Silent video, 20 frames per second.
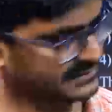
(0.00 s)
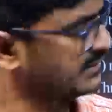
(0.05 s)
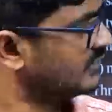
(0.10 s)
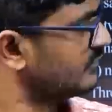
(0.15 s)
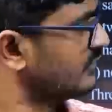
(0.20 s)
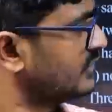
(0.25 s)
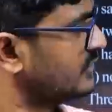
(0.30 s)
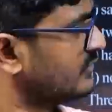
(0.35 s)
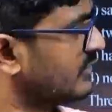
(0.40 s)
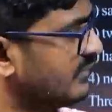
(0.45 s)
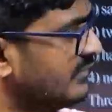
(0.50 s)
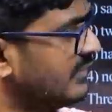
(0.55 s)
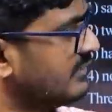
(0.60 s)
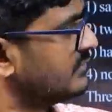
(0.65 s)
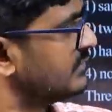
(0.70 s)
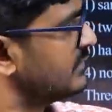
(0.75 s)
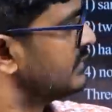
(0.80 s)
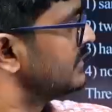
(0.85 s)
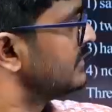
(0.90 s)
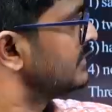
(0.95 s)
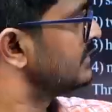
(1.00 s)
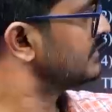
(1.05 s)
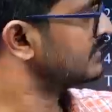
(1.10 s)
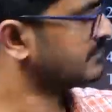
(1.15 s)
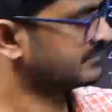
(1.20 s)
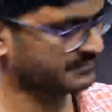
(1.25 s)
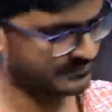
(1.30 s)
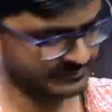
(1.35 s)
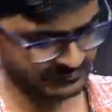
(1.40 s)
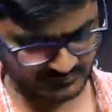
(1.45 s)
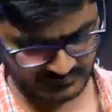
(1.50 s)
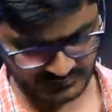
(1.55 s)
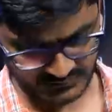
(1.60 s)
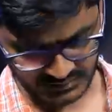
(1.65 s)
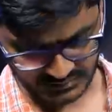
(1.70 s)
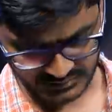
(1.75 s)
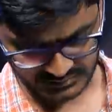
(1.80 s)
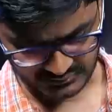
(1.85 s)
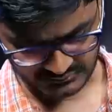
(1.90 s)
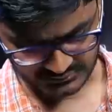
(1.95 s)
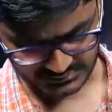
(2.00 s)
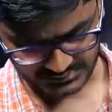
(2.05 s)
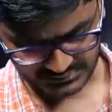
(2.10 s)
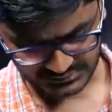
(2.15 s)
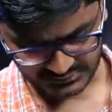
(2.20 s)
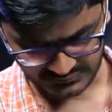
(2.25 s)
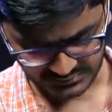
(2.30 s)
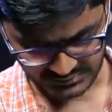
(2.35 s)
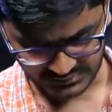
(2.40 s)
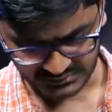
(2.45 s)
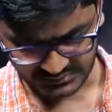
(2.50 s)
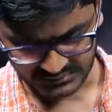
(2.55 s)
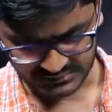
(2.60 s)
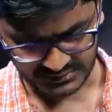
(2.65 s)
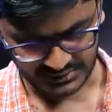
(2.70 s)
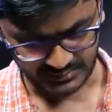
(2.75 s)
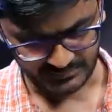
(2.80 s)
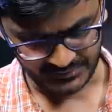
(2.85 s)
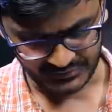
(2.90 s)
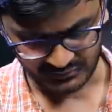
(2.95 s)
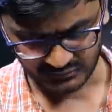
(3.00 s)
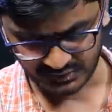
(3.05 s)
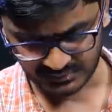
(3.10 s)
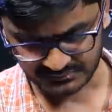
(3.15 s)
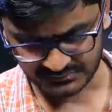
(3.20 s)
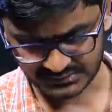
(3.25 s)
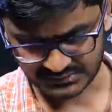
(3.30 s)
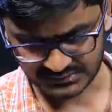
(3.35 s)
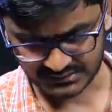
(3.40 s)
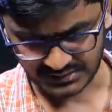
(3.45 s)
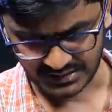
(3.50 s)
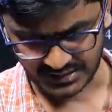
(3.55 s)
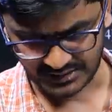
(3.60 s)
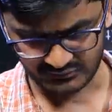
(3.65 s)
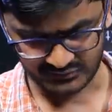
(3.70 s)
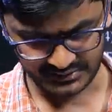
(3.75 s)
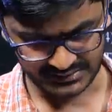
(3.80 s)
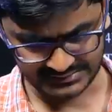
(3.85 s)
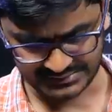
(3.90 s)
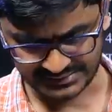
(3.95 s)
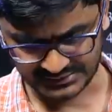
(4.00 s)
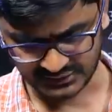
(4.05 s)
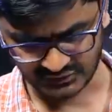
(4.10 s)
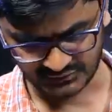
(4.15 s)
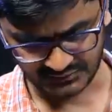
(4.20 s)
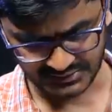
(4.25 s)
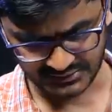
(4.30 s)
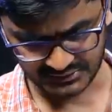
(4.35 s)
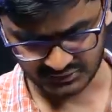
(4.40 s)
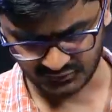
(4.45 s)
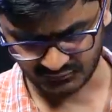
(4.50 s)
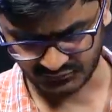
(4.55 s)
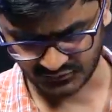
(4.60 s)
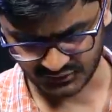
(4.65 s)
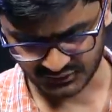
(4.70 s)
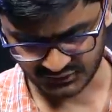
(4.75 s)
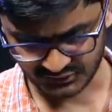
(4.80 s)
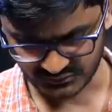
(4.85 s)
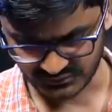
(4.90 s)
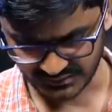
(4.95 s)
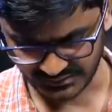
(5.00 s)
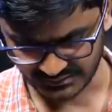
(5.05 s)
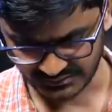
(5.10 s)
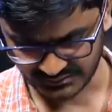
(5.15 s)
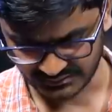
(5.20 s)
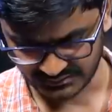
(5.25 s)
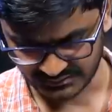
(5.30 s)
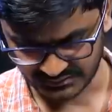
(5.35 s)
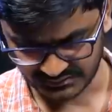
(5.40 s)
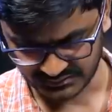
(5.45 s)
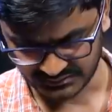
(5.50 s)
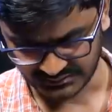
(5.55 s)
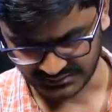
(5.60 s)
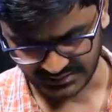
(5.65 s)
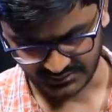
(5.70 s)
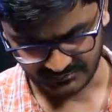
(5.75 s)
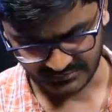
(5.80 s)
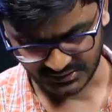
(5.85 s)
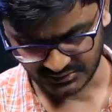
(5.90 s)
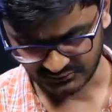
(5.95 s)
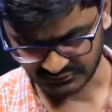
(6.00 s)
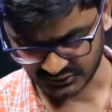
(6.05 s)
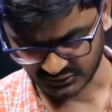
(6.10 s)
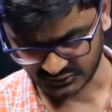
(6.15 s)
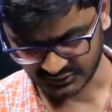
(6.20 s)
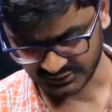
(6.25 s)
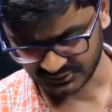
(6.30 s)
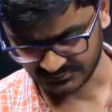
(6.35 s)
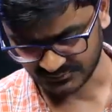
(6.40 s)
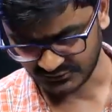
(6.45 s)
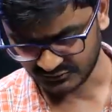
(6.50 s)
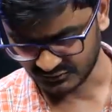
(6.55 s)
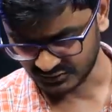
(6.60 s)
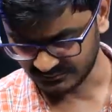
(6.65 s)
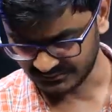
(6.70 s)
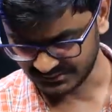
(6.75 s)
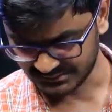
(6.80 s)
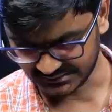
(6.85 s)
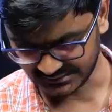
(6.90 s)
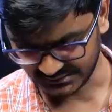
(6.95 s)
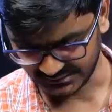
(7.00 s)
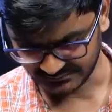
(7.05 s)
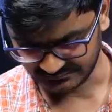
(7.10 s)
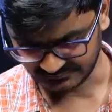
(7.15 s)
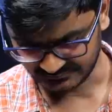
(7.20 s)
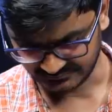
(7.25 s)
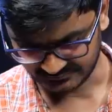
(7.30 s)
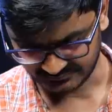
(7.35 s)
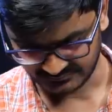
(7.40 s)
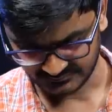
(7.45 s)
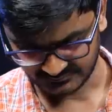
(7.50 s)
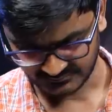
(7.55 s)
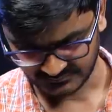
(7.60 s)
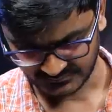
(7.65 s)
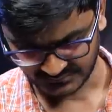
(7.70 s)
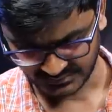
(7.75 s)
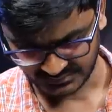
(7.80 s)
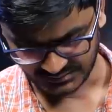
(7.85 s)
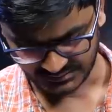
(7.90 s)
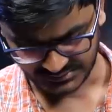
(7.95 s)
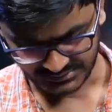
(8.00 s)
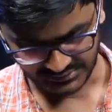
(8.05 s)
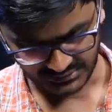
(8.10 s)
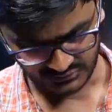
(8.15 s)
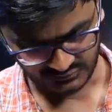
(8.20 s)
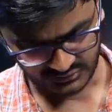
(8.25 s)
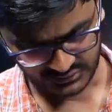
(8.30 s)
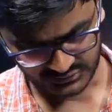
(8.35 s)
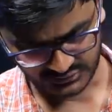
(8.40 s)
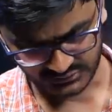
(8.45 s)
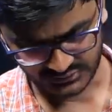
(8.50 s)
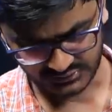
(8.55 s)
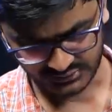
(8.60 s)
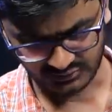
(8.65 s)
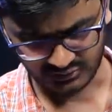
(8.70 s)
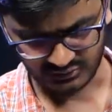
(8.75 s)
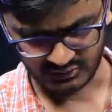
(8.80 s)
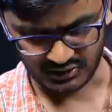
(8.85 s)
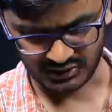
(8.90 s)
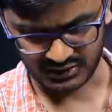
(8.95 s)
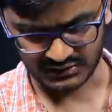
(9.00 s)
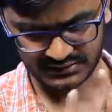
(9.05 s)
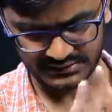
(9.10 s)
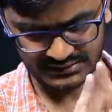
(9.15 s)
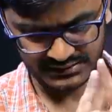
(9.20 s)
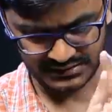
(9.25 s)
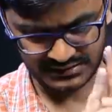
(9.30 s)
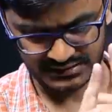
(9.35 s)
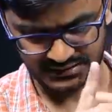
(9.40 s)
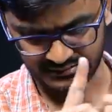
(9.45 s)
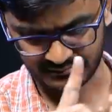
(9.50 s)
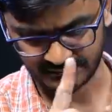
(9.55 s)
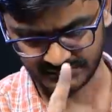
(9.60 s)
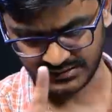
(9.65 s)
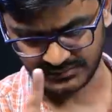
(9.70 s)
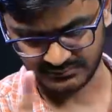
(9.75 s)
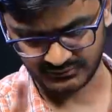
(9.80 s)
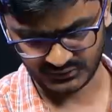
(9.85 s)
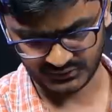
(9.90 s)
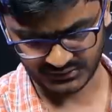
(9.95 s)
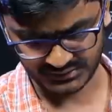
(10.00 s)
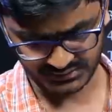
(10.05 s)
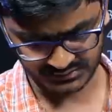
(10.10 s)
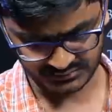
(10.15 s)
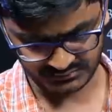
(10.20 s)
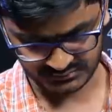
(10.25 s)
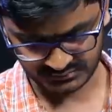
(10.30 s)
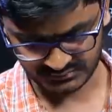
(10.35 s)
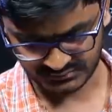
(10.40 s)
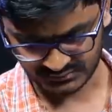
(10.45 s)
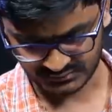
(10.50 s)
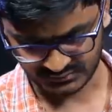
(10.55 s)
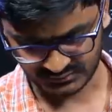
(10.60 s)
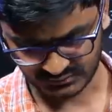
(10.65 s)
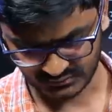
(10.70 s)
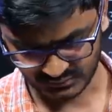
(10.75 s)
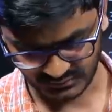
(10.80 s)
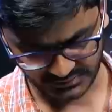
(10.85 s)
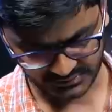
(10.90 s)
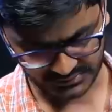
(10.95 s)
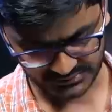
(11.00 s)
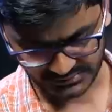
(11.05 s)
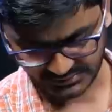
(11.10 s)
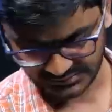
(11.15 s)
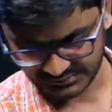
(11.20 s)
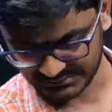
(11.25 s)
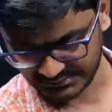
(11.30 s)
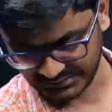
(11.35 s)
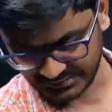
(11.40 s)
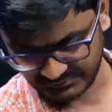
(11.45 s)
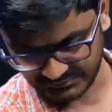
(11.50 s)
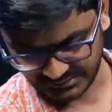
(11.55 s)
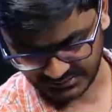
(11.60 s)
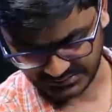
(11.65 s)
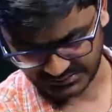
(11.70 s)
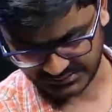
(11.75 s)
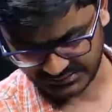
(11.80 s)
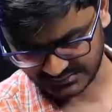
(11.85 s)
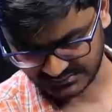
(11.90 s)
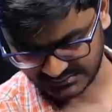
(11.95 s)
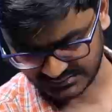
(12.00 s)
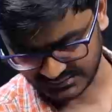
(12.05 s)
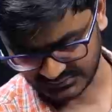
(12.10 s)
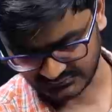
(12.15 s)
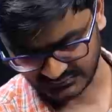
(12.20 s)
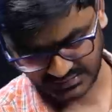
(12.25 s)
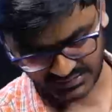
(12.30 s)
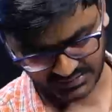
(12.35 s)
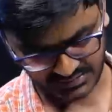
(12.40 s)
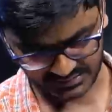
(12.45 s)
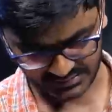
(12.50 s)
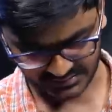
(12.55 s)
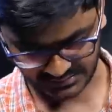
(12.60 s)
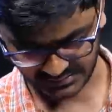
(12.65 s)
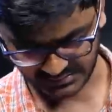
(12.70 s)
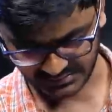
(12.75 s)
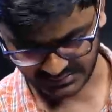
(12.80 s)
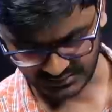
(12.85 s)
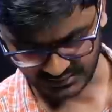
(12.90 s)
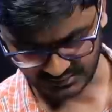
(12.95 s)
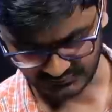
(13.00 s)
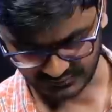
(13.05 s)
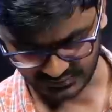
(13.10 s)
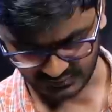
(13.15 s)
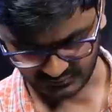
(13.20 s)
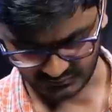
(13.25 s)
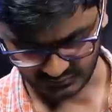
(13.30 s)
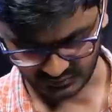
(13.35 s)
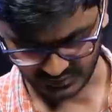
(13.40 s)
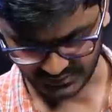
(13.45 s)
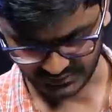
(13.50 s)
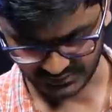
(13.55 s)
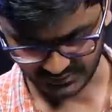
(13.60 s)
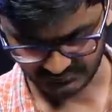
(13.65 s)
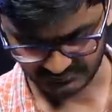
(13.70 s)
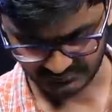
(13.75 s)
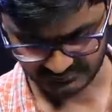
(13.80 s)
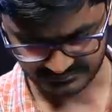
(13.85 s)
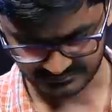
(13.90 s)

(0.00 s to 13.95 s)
individual waves. Now the next one, 3 pendulums have length ratio 1:4:9. The time period of shortest pendulum is t. At t equals to 0, all the 3 are at mean position going in the same direction. This will occur again after what time?